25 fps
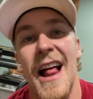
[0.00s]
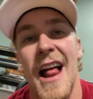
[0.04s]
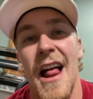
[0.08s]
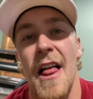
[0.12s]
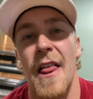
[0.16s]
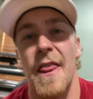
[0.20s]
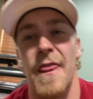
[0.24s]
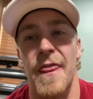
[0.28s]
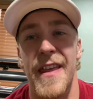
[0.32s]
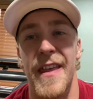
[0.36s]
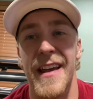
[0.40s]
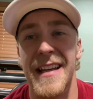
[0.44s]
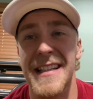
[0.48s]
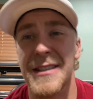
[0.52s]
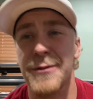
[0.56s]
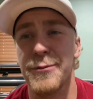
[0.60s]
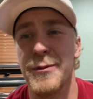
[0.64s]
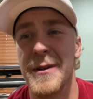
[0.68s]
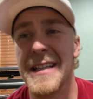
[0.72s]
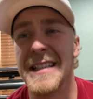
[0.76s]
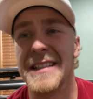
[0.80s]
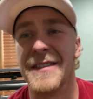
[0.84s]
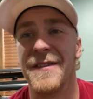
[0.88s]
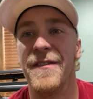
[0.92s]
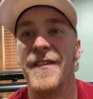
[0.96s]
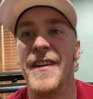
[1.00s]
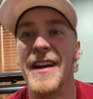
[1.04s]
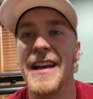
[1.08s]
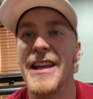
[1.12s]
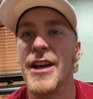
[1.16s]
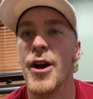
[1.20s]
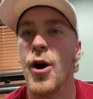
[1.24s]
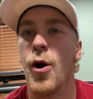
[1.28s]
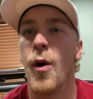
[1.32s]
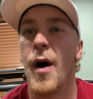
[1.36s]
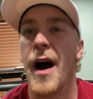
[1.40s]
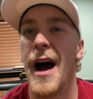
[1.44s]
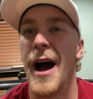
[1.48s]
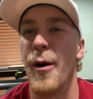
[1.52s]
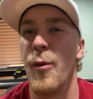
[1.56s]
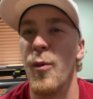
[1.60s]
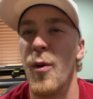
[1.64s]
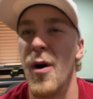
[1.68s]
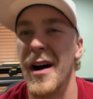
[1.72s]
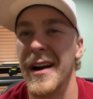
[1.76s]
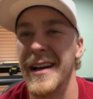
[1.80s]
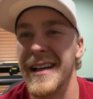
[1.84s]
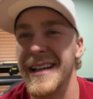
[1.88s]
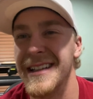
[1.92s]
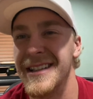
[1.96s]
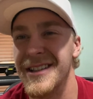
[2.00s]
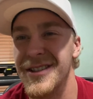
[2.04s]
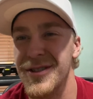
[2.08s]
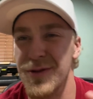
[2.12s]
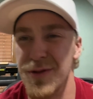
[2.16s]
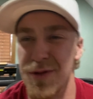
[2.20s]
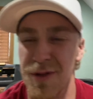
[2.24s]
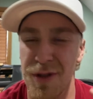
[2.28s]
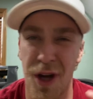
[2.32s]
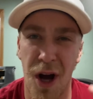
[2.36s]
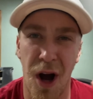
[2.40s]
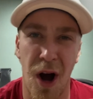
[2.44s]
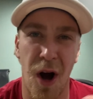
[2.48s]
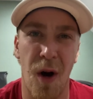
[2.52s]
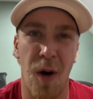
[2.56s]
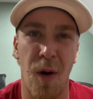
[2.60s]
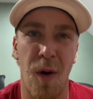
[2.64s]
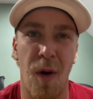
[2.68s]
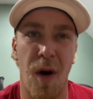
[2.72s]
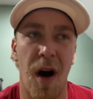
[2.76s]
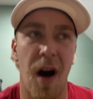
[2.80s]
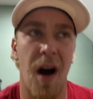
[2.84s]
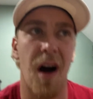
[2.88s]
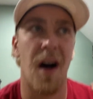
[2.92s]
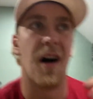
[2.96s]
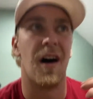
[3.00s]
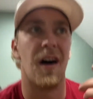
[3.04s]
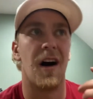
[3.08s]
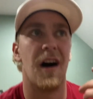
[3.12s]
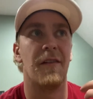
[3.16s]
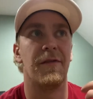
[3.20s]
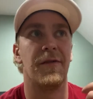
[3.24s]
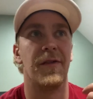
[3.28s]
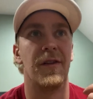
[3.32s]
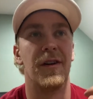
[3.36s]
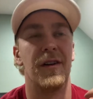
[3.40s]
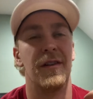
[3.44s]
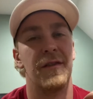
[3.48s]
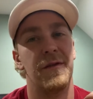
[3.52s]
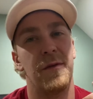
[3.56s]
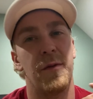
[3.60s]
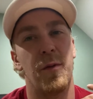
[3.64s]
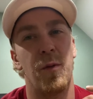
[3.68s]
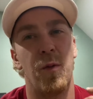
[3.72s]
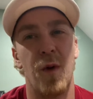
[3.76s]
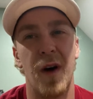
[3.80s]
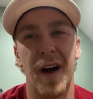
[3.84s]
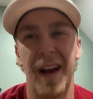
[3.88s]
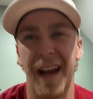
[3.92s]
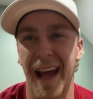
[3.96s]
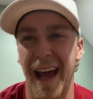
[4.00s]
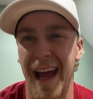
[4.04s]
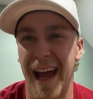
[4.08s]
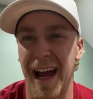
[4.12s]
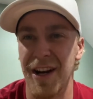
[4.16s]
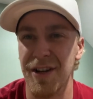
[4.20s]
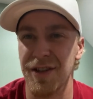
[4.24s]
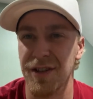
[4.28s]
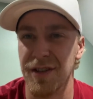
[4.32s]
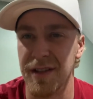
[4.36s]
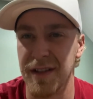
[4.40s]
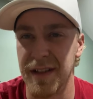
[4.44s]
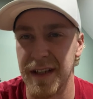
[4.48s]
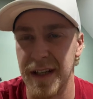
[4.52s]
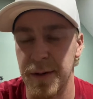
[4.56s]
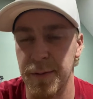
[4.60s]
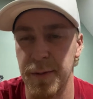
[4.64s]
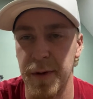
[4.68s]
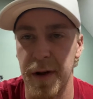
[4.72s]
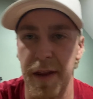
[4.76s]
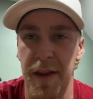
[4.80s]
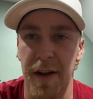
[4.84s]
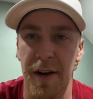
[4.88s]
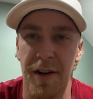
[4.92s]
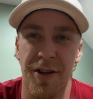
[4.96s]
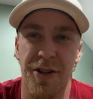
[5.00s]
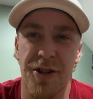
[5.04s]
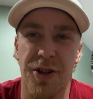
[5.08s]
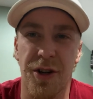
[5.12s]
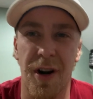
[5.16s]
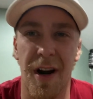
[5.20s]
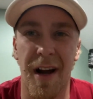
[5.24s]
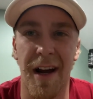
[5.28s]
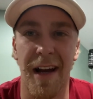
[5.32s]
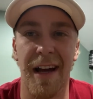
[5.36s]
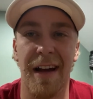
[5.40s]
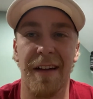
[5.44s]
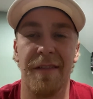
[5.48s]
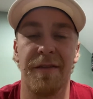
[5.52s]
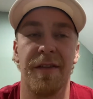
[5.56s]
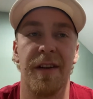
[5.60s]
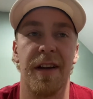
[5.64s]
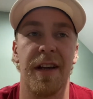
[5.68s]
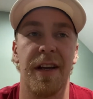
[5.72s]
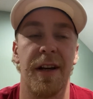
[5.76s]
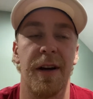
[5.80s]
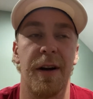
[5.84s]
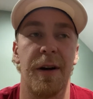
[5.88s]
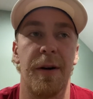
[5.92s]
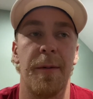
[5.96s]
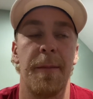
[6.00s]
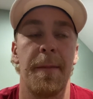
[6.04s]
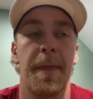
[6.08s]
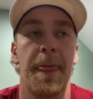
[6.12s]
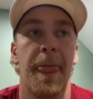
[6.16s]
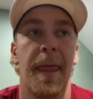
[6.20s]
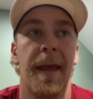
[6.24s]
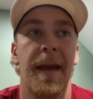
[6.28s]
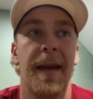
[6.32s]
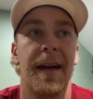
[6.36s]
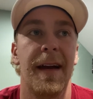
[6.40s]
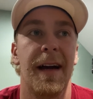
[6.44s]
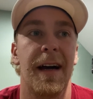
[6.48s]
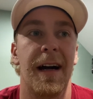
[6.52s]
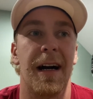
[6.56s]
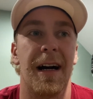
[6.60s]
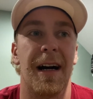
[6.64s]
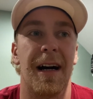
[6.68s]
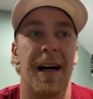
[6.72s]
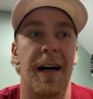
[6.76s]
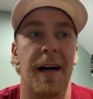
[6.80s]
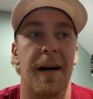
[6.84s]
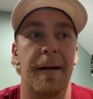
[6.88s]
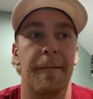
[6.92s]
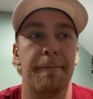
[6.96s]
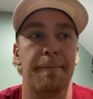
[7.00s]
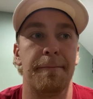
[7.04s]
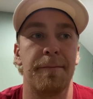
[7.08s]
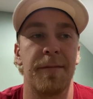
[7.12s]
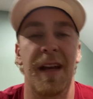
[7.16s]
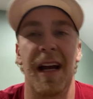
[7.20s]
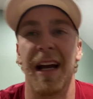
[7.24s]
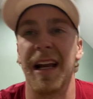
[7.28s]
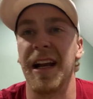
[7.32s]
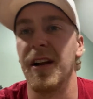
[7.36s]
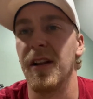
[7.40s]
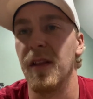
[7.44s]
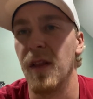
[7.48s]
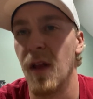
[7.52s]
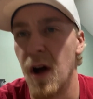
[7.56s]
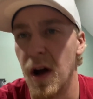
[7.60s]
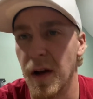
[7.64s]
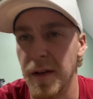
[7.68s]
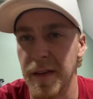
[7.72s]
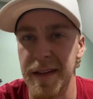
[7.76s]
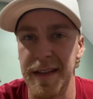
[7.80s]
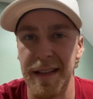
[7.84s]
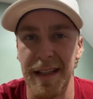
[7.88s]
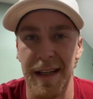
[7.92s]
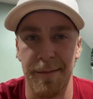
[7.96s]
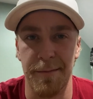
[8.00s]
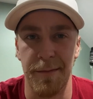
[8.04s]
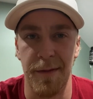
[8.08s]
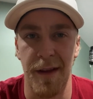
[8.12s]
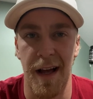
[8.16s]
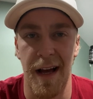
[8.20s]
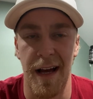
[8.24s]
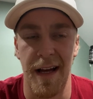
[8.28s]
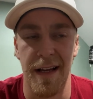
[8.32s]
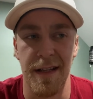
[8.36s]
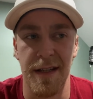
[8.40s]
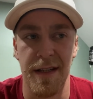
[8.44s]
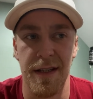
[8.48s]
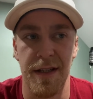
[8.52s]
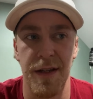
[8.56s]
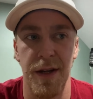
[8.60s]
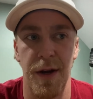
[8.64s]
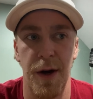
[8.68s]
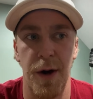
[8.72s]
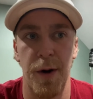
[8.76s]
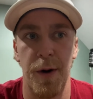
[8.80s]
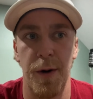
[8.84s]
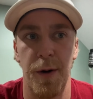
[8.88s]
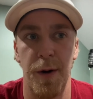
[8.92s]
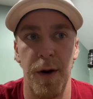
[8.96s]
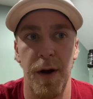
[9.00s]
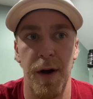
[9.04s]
This week's video, I wanted to go off of what Ashlyn did with her try-on video, kind of along the same lines. So